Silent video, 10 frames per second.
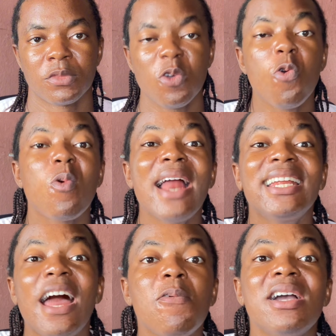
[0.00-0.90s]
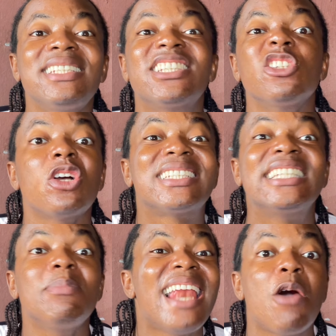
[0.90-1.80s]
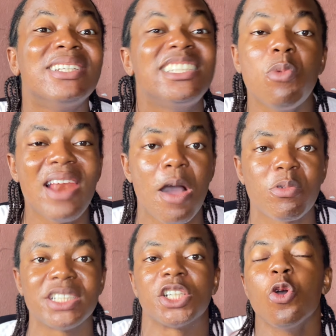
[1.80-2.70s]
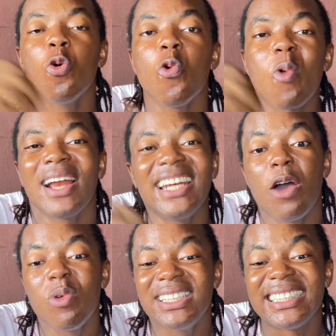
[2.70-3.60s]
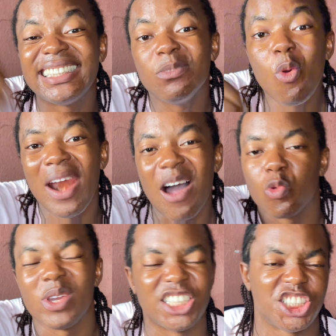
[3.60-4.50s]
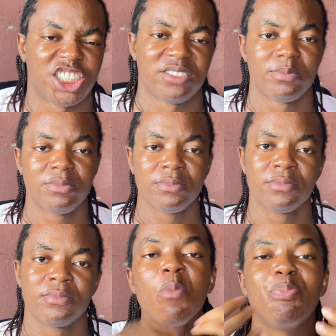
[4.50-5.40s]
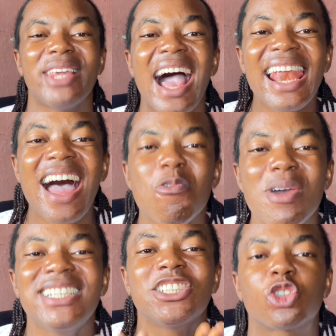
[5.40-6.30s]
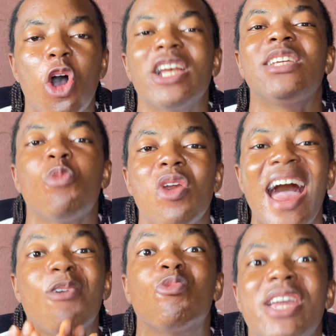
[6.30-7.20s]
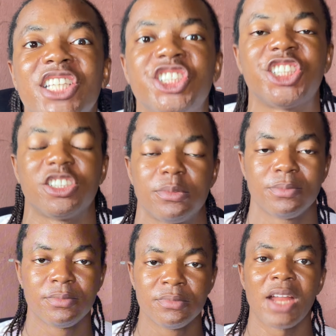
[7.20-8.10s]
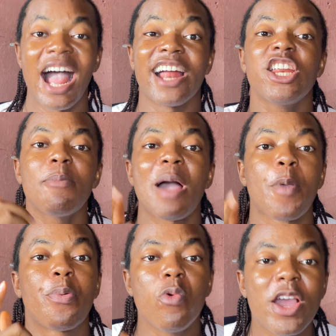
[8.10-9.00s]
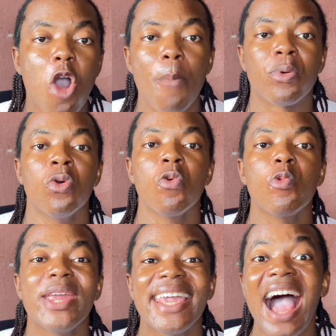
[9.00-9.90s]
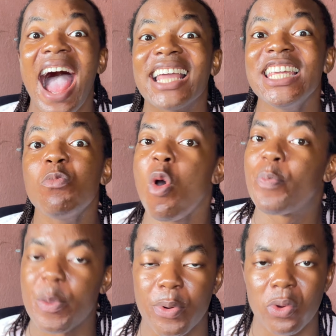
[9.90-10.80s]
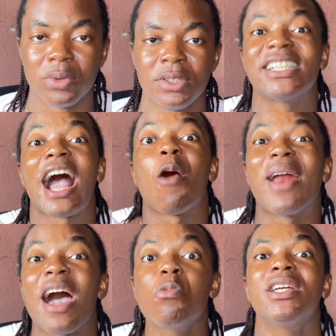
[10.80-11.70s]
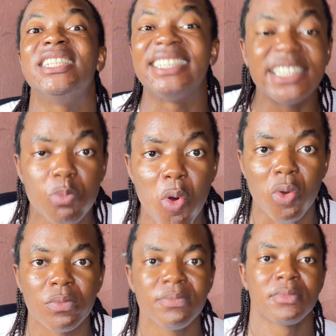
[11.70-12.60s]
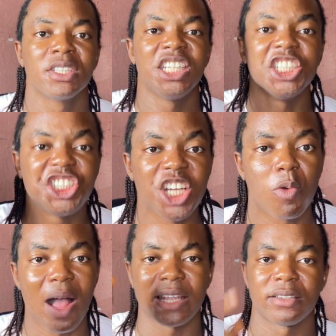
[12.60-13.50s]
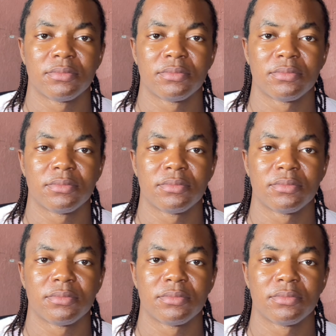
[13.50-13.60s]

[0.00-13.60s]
Ukwuani language is not similar with Igbo language. Ukwuani language is Igbo language. Bia language is called Igbo language. Anioma people, wake up. We are Igbo people. Our language is Igbo. Ishiegwale.